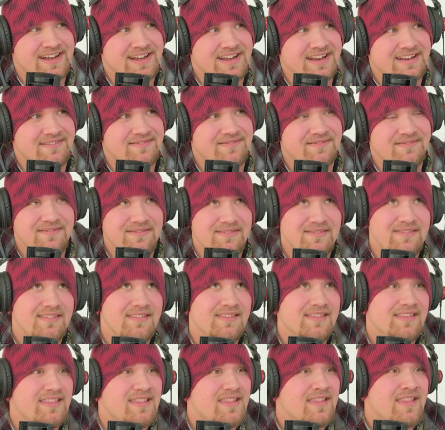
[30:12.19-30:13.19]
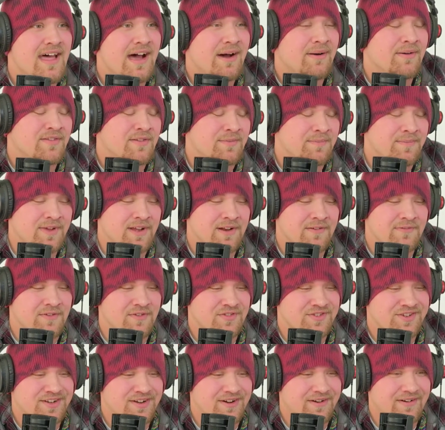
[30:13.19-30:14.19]
and that was a beautiful
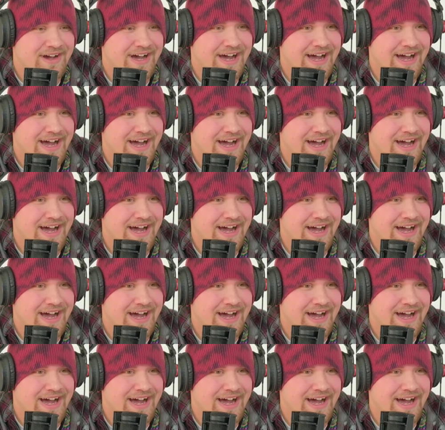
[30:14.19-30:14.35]
show.